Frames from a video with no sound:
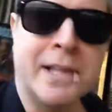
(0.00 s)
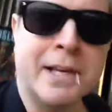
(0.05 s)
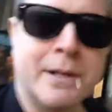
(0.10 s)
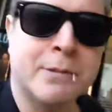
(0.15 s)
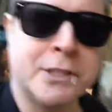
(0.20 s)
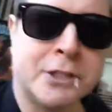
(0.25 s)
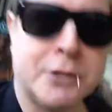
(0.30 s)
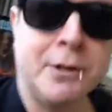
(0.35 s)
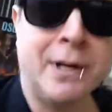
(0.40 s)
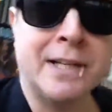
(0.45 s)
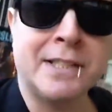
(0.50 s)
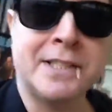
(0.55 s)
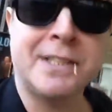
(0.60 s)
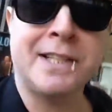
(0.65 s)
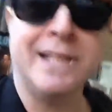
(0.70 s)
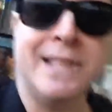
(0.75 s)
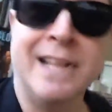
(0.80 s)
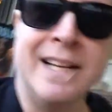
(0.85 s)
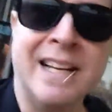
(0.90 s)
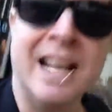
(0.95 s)
I think I was just trying to
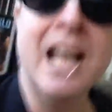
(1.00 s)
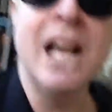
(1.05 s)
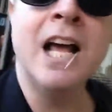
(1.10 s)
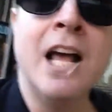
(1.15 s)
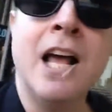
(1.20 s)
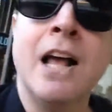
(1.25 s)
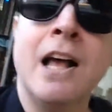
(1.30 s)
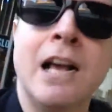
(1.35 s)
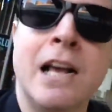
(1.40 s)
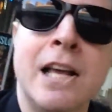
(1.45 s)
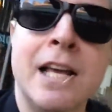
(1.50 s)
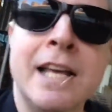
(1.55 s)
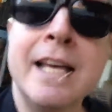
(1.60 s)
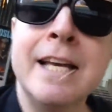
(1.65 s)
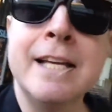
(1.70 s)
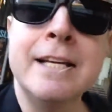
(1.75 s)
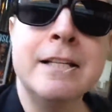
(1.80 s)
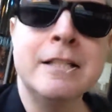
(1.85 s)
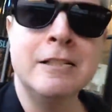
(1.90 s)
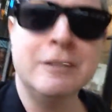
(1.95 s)
say that
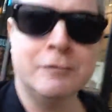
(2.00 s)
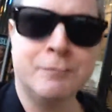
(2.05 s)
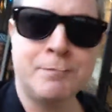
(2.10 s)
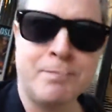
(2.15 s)
in